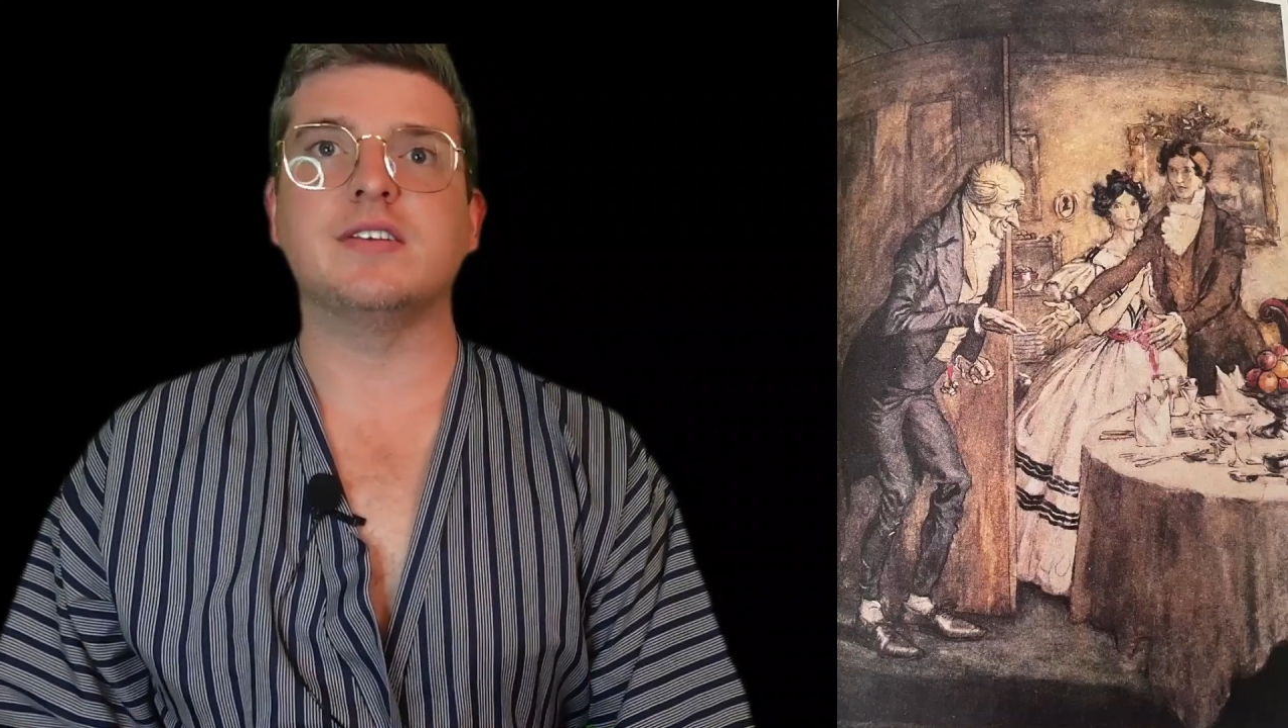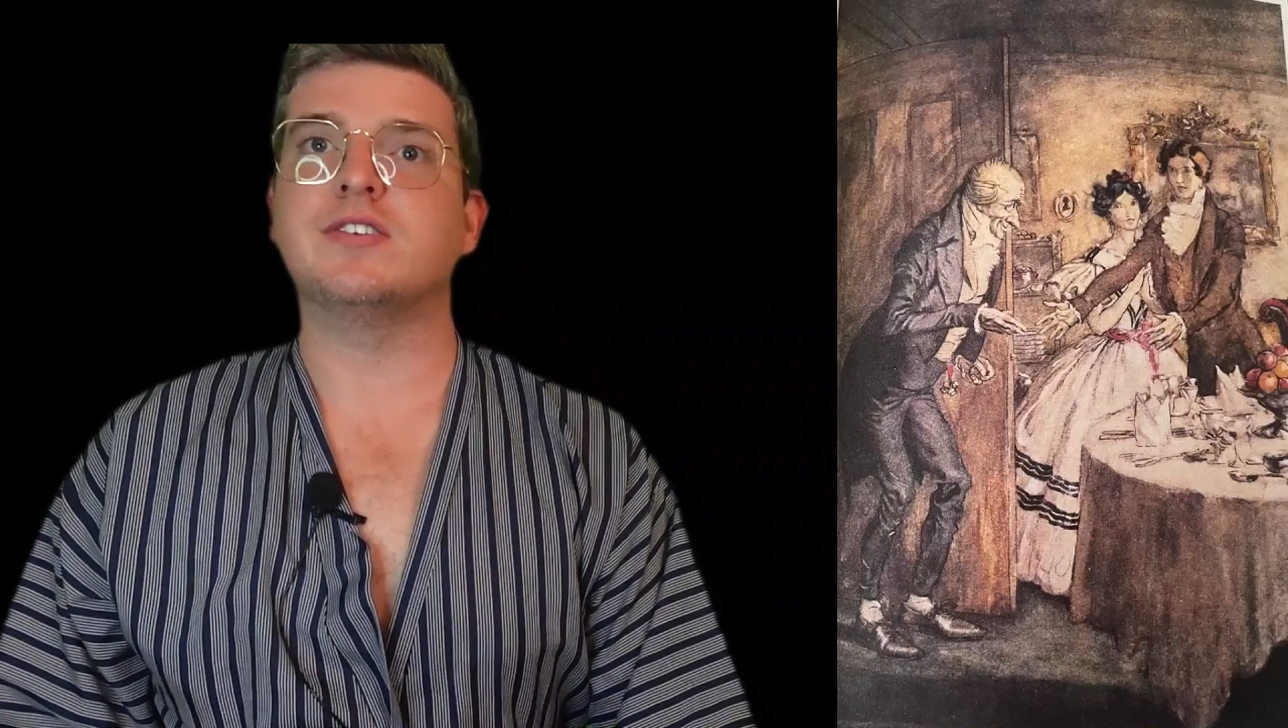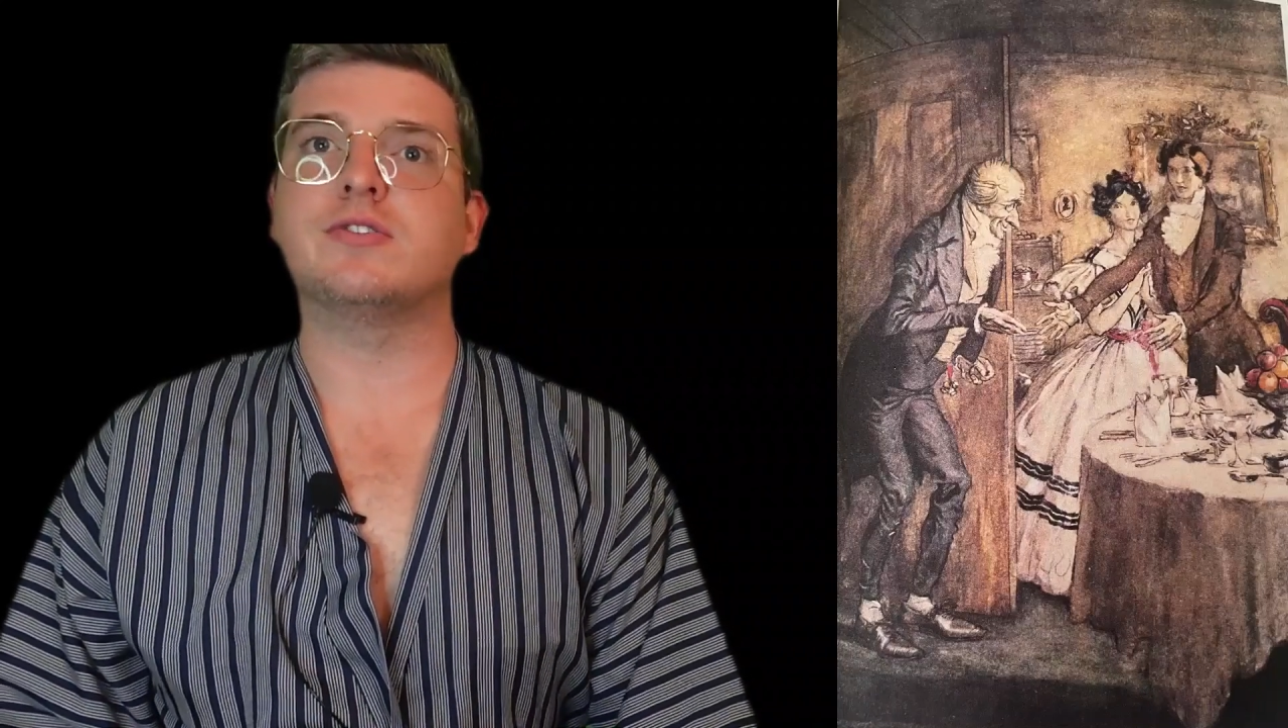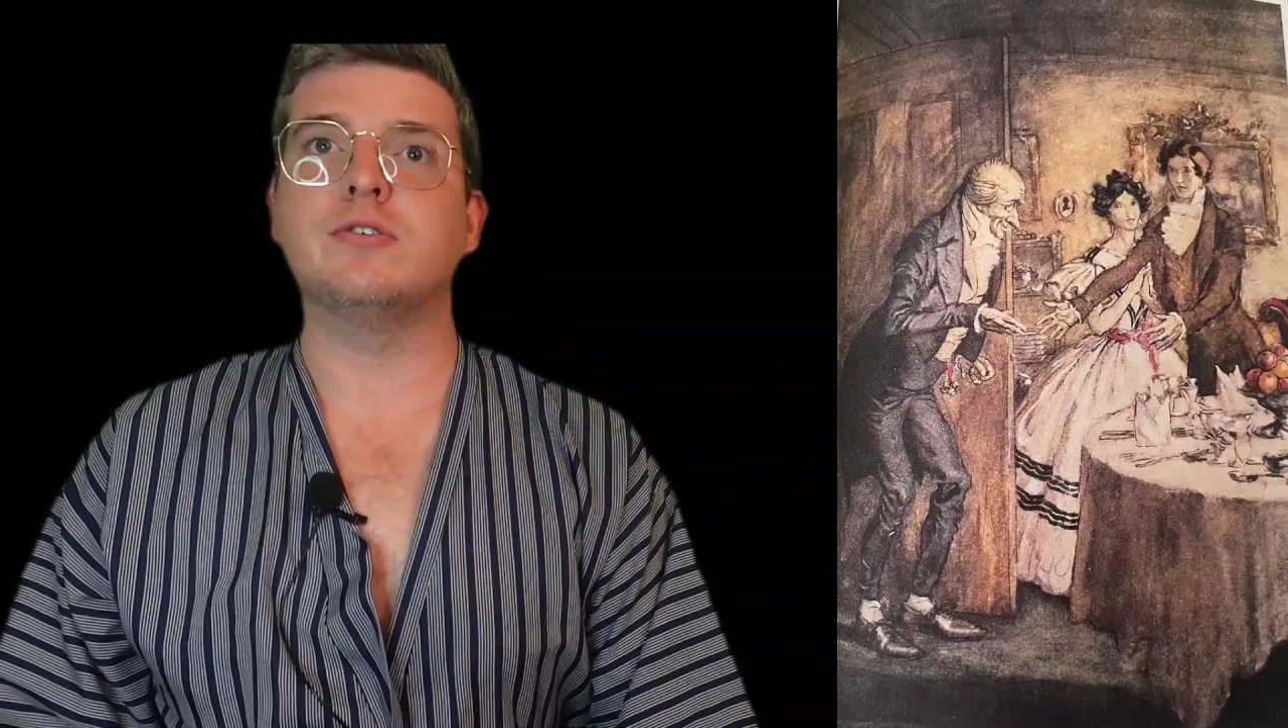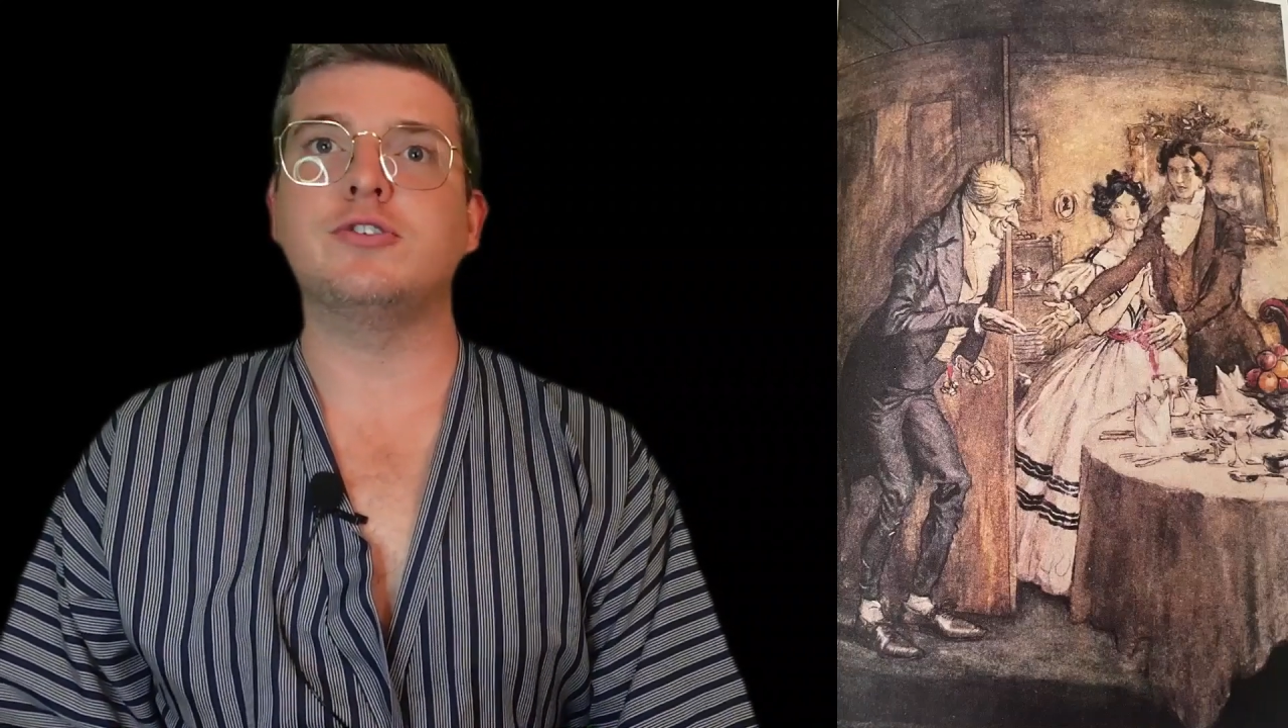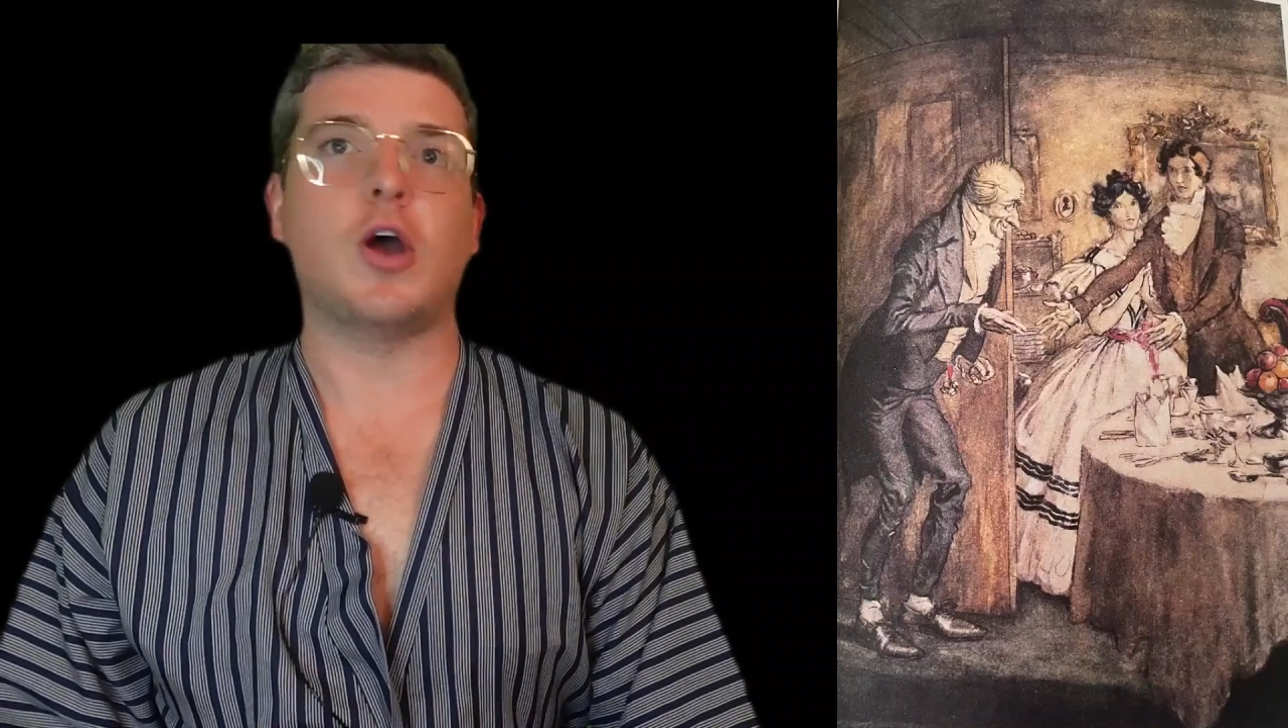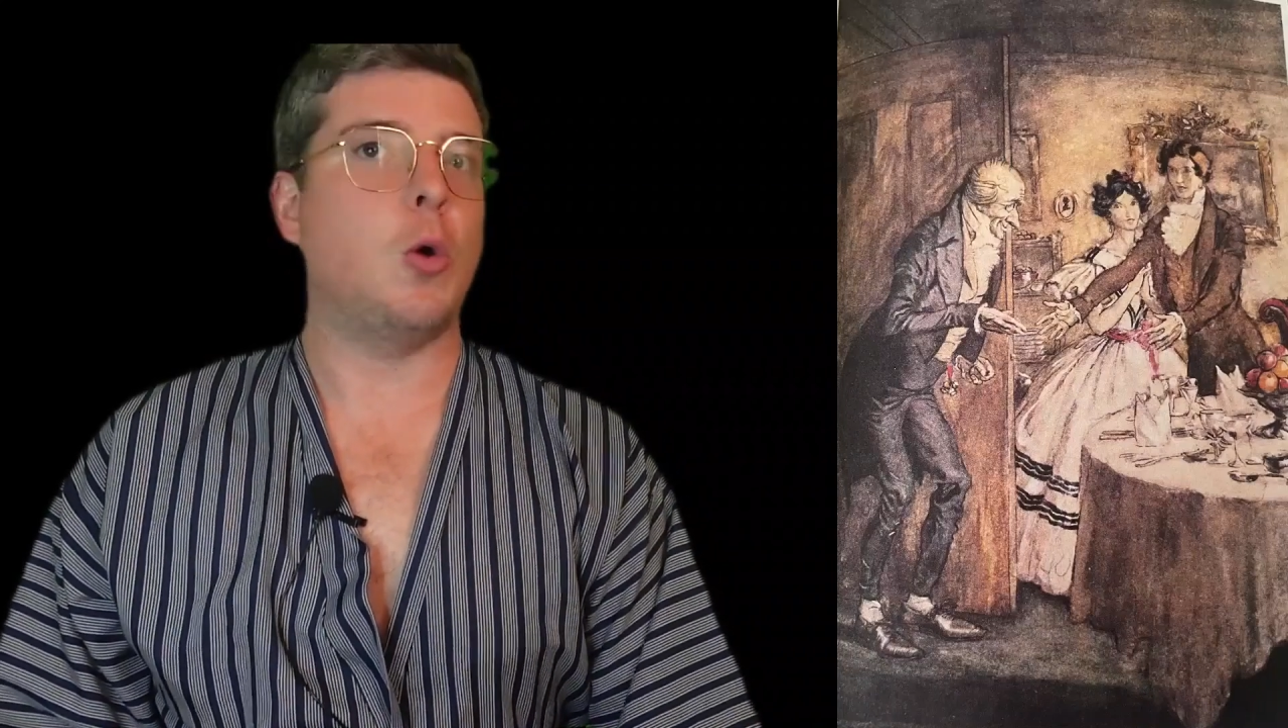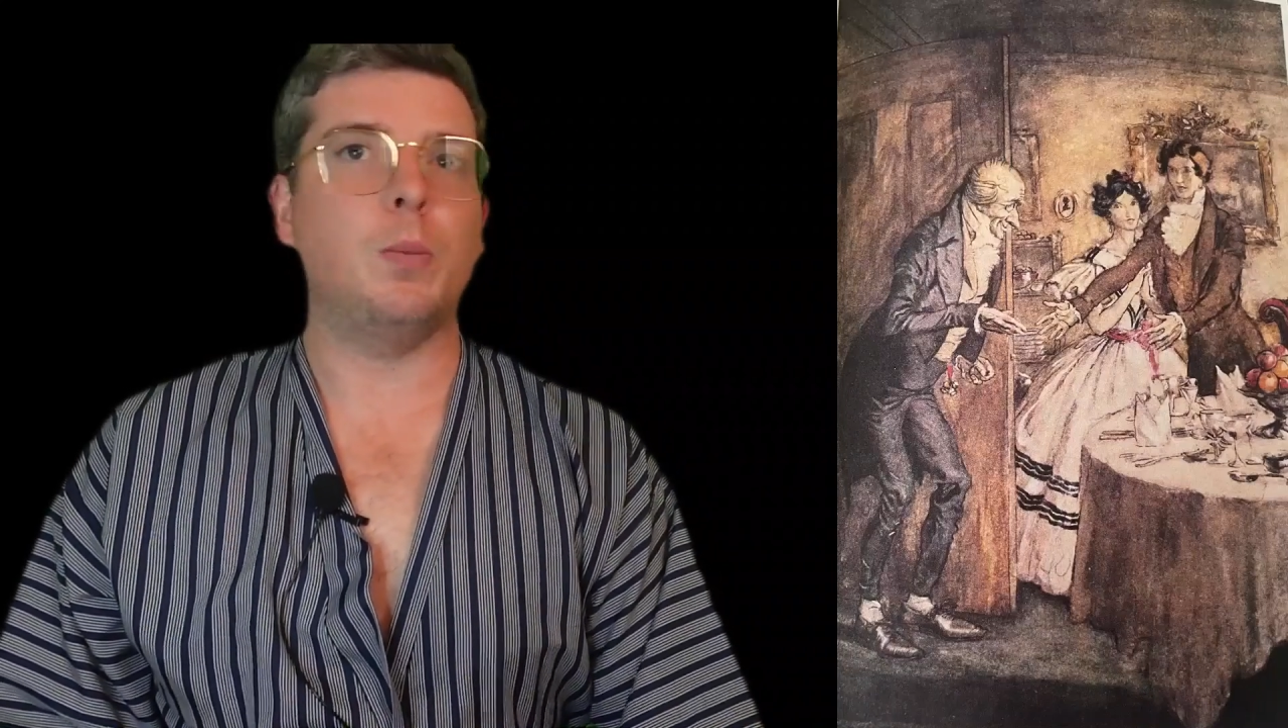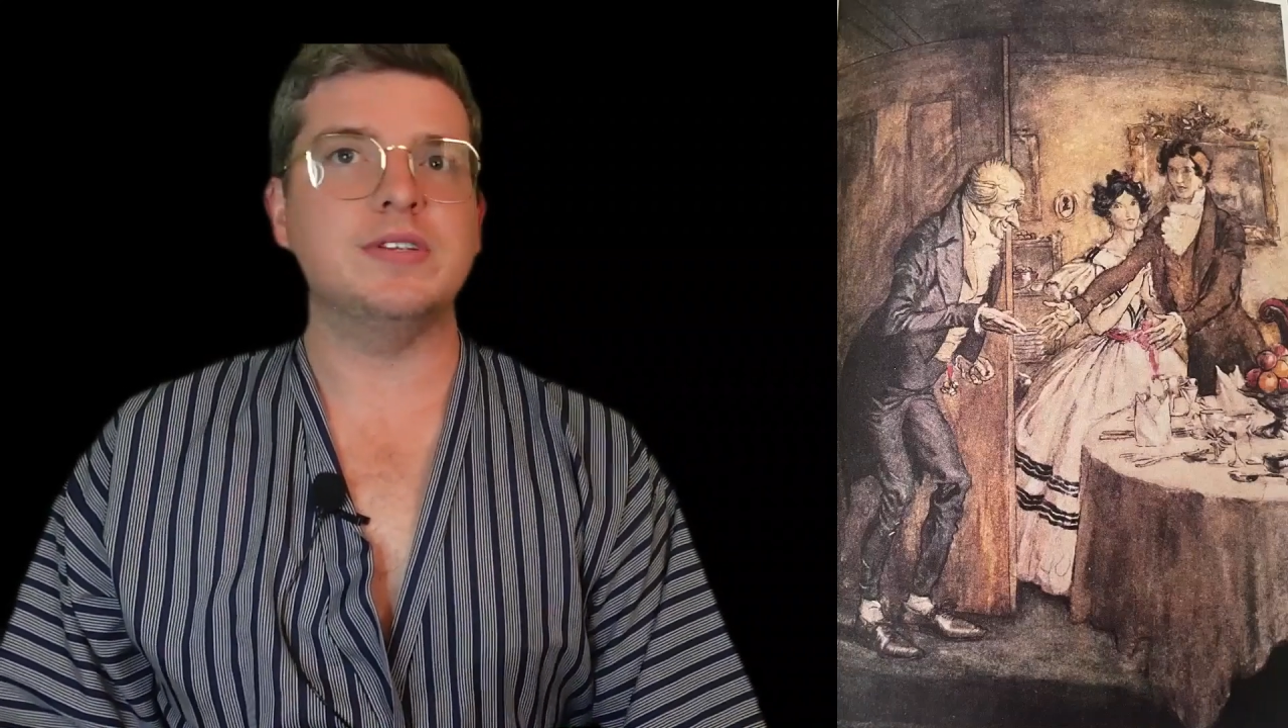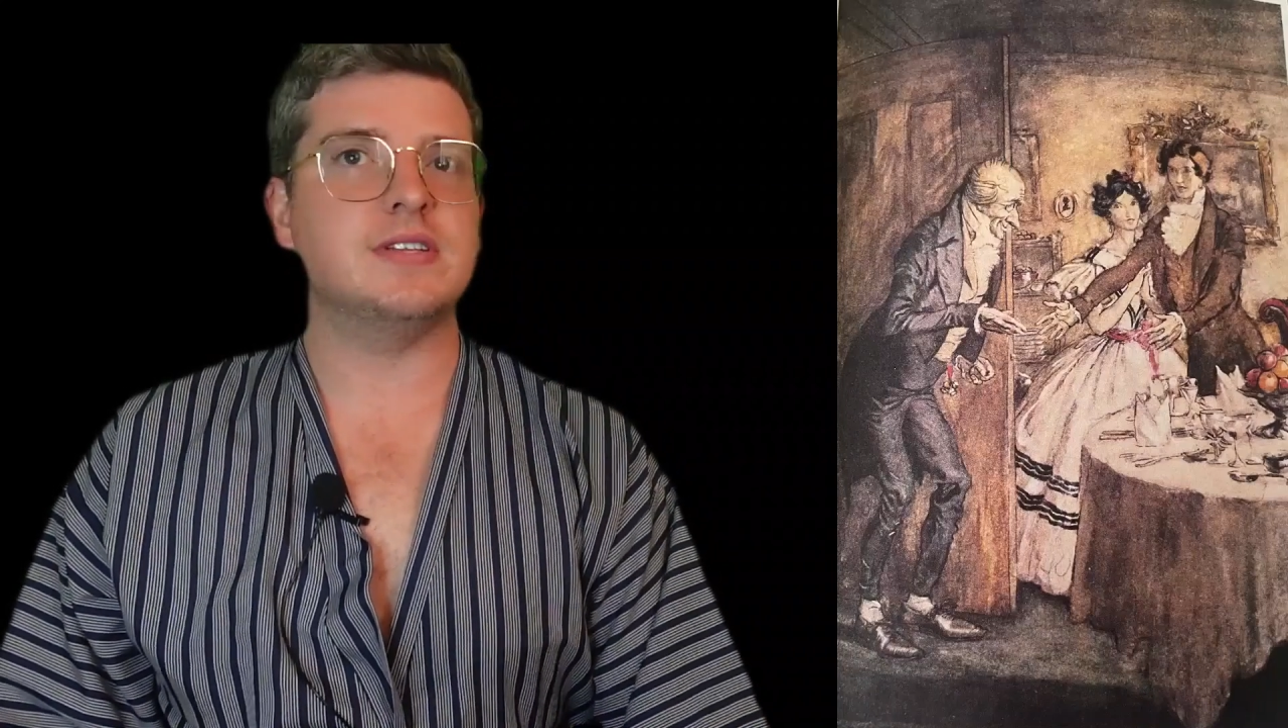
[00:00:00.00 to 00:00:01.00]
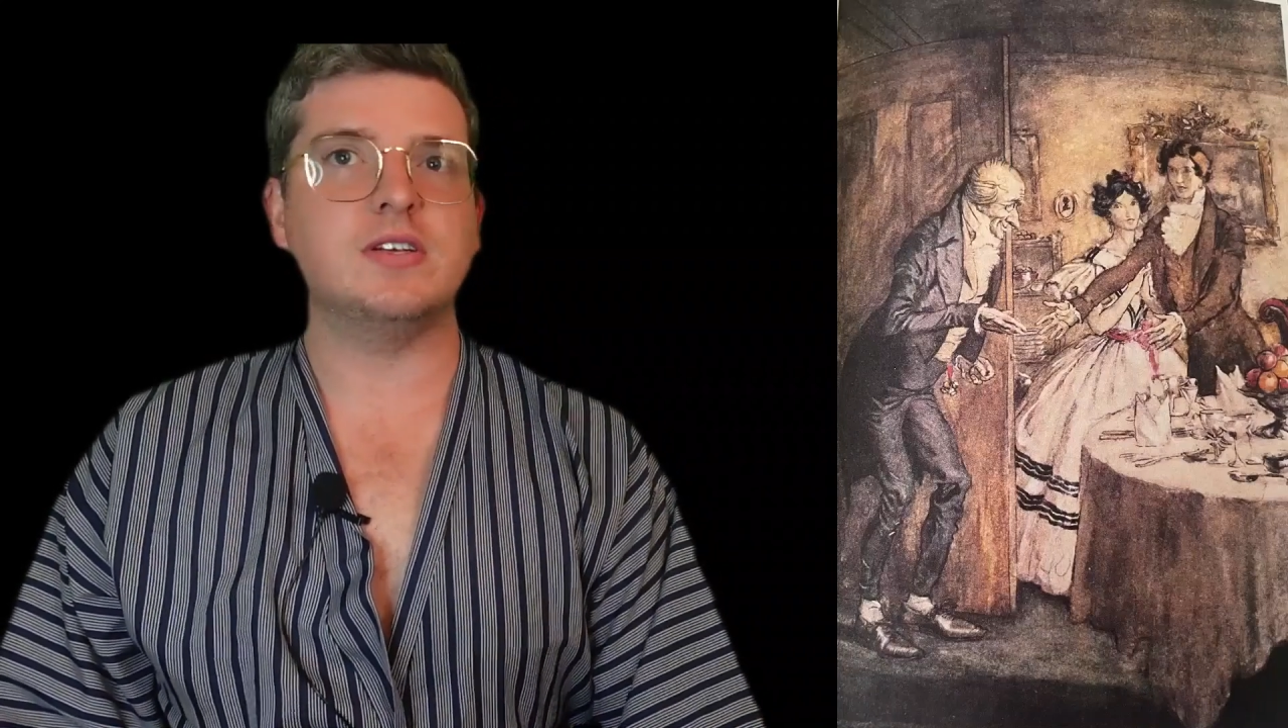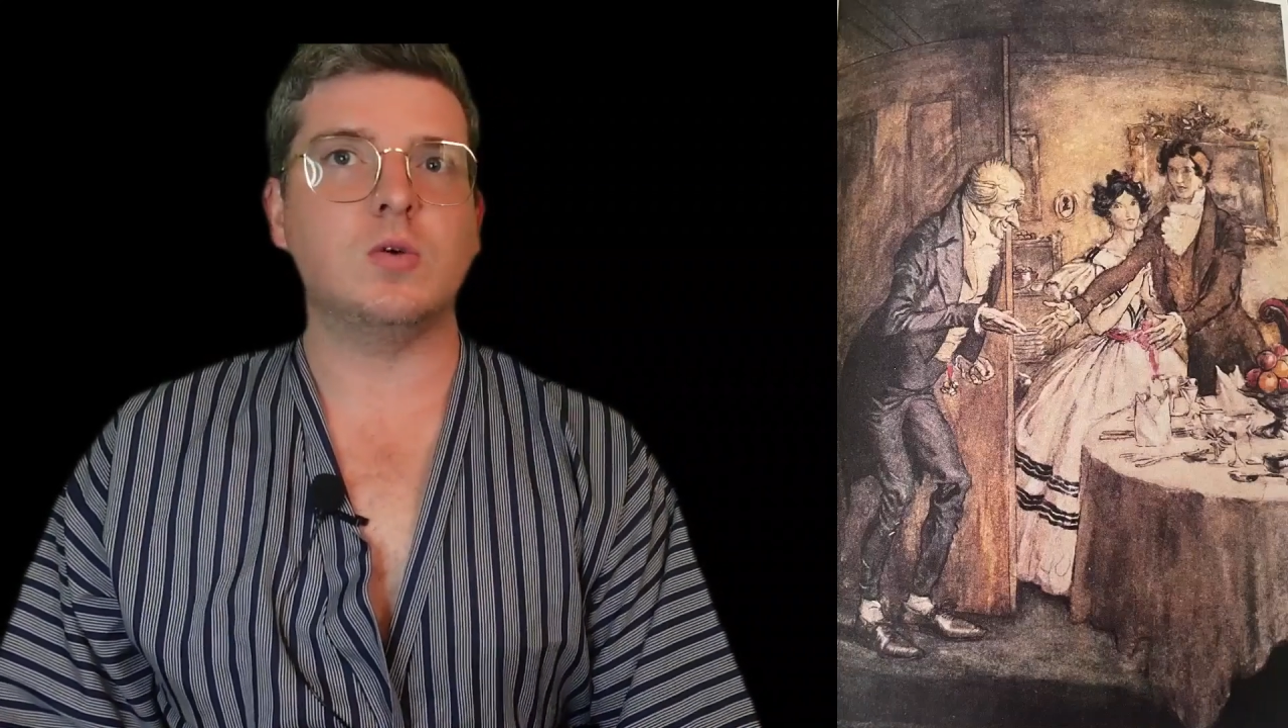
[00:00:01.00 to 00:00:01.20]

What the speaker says: and Scrooge opens the